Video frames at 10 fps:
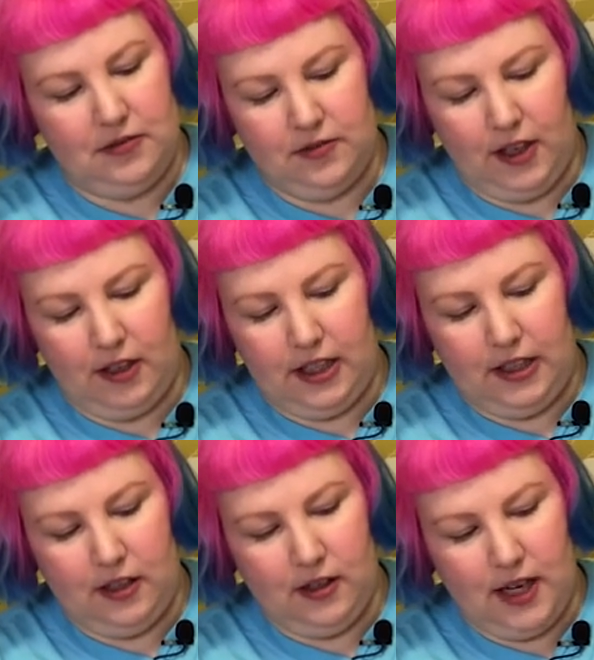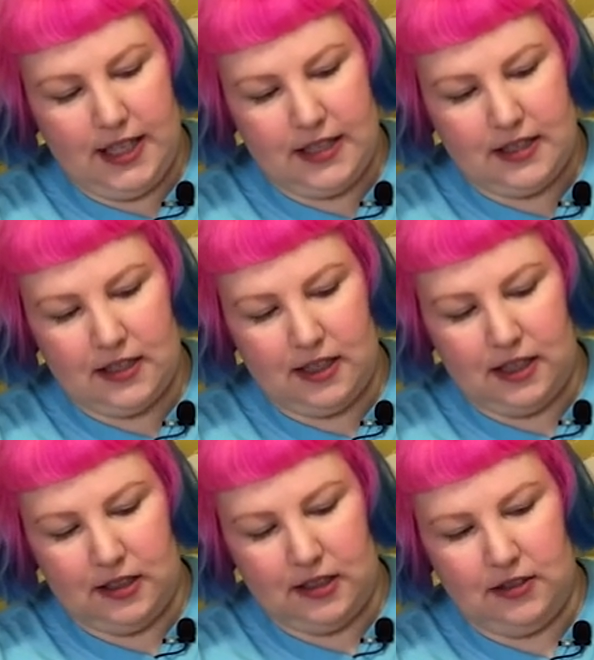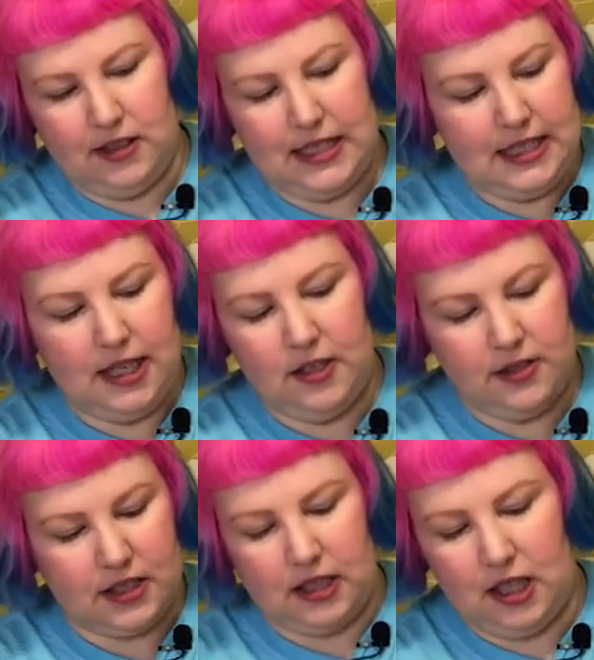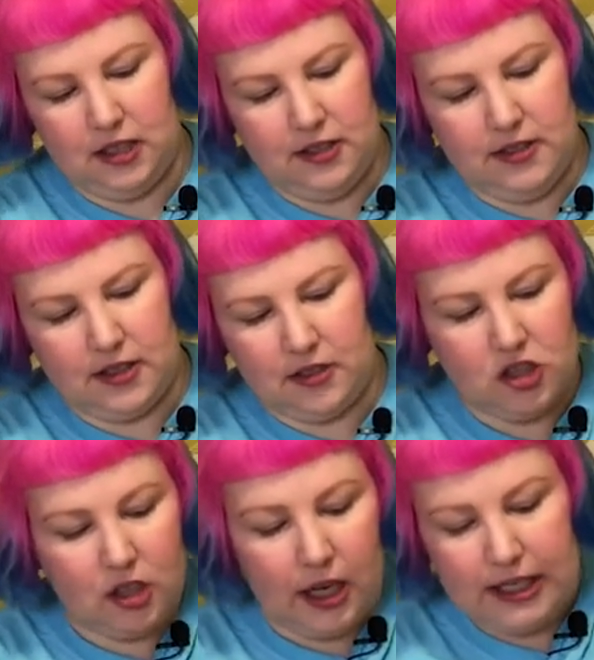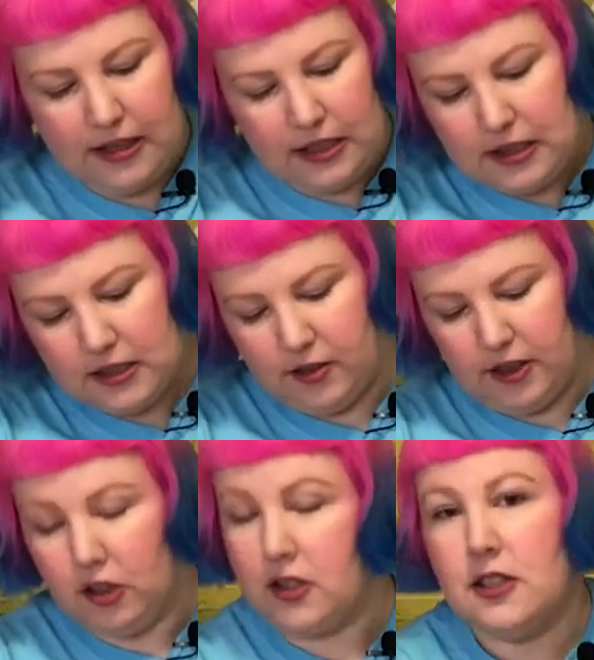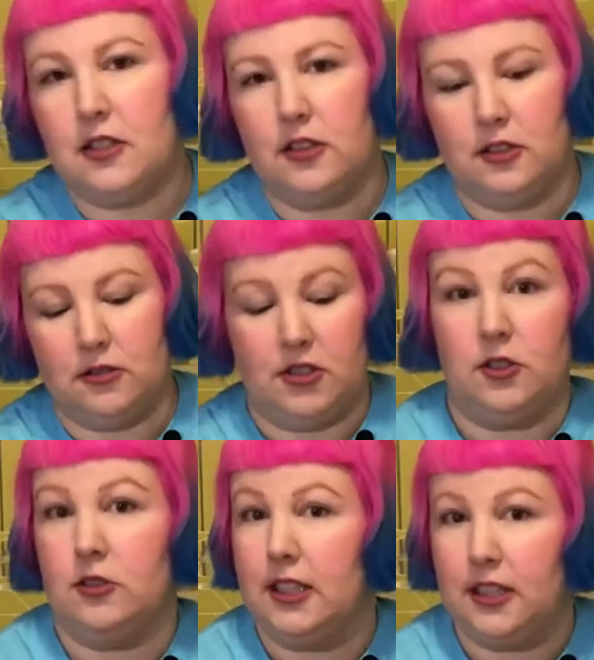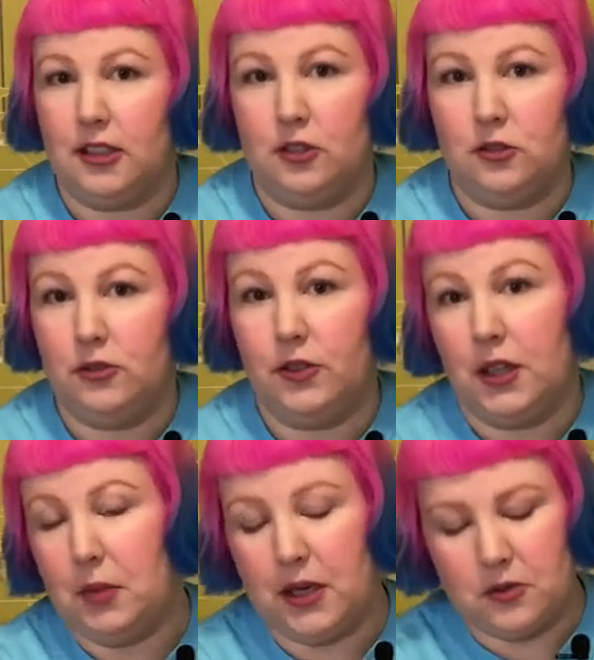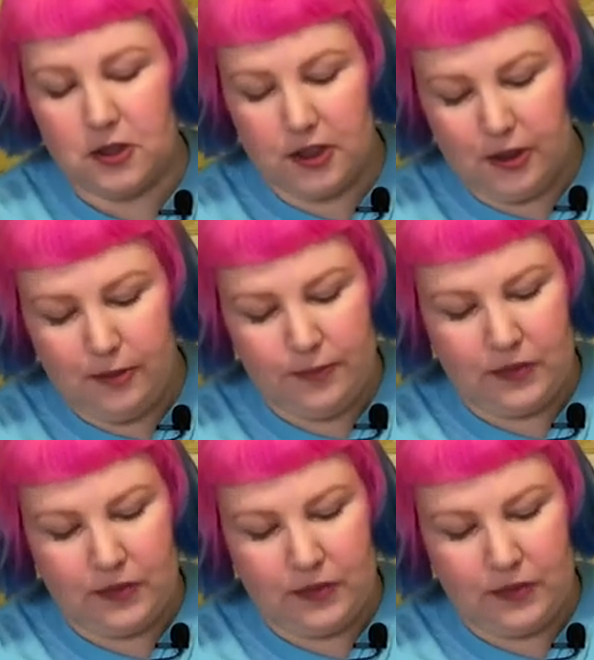very nice uh, details and colors and shiny things going on. So it just looks like a good fun puzzle to do.